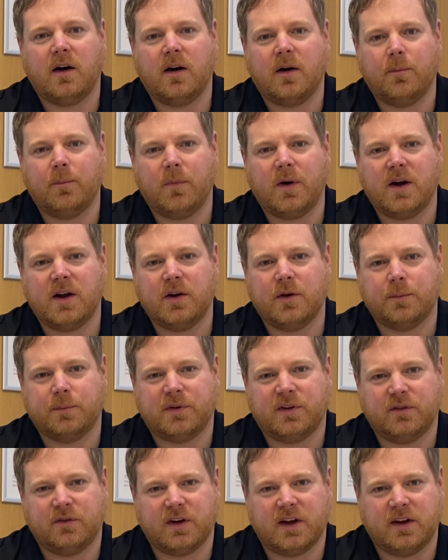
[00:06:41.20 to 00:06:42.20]
my
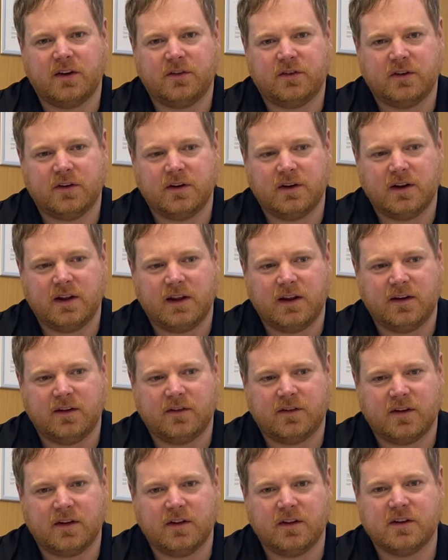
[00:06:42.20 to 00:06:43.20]
observation is
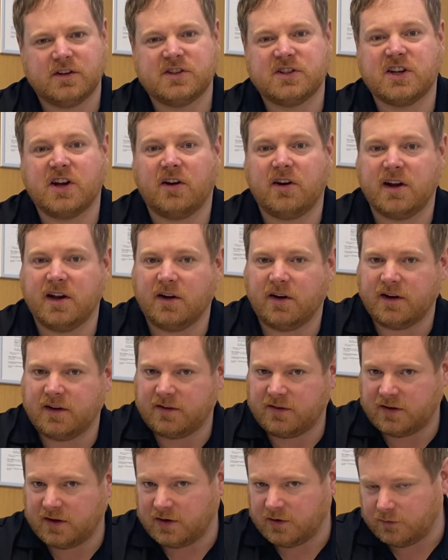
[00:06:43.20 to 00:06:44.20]
that the
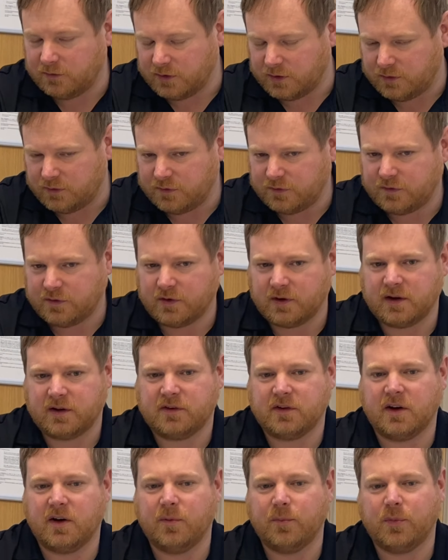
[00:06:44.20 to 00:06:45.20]
skylights in the roof, for
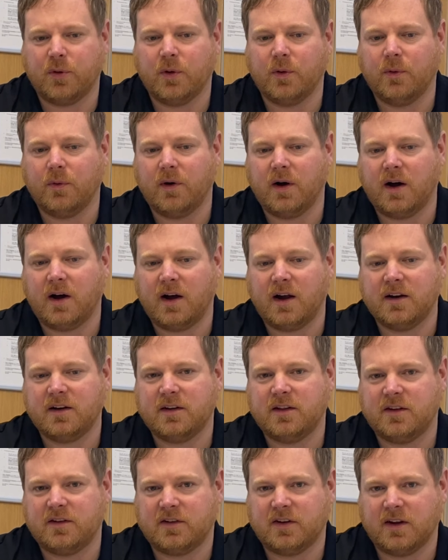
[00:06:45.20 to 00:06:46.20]
example, under
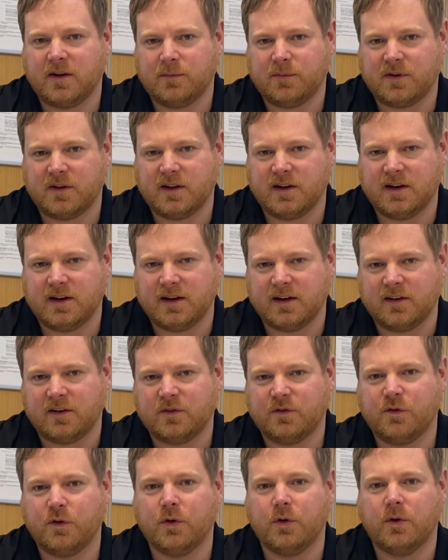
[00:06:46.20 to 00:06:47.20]
the terms of the lease
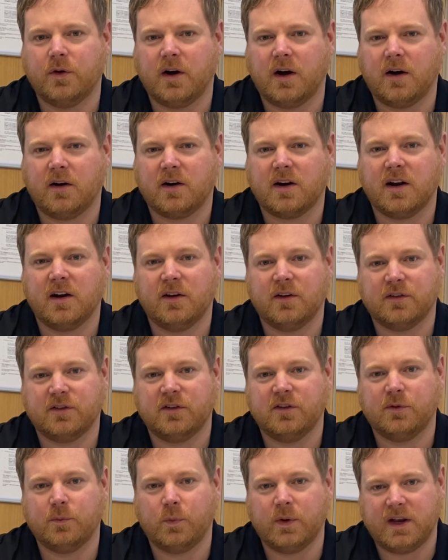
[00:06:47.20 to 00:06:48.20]
are classed
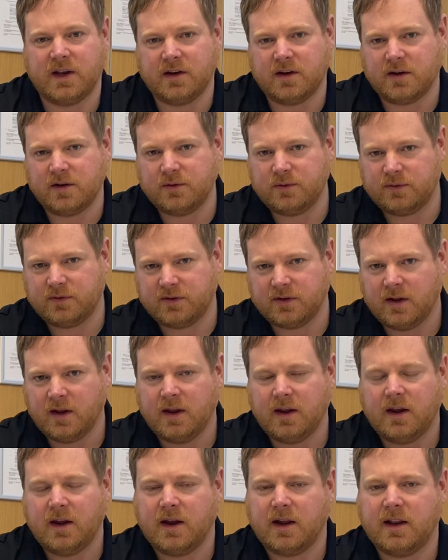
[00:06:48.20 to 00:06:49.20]
as windows,
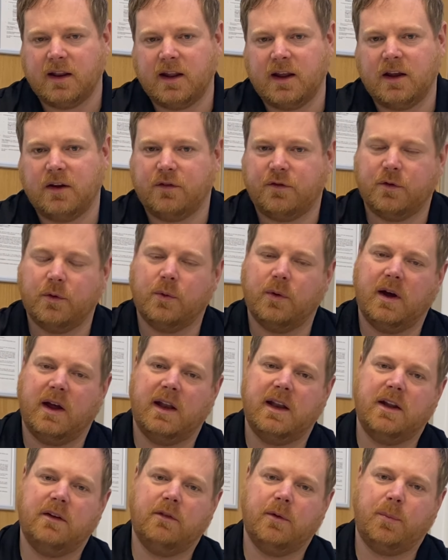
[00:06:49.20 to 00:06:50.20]
and therefore
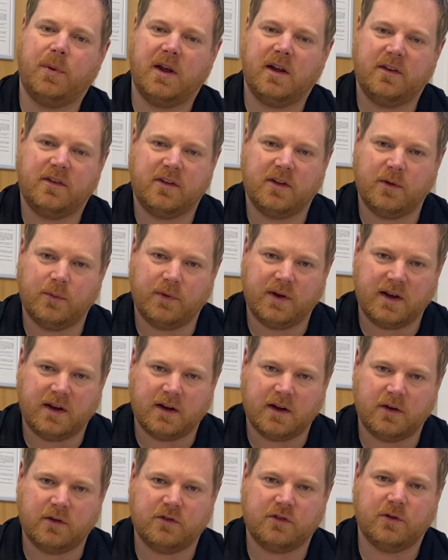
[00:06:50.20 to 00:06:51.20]
any repairs to the
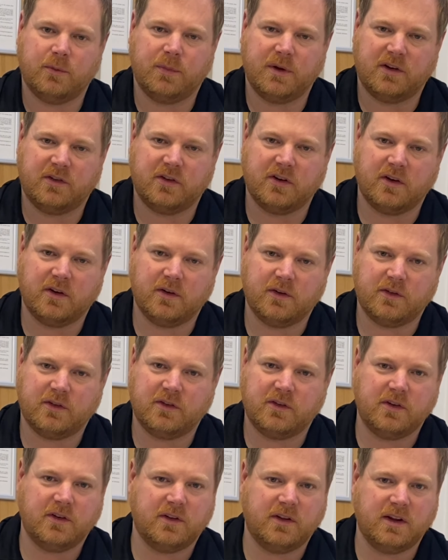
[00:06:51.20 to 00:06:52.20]
windows should be charged
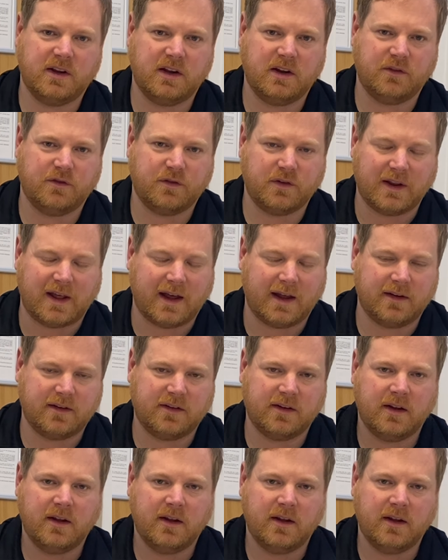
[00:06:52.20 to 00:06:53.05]
to the flat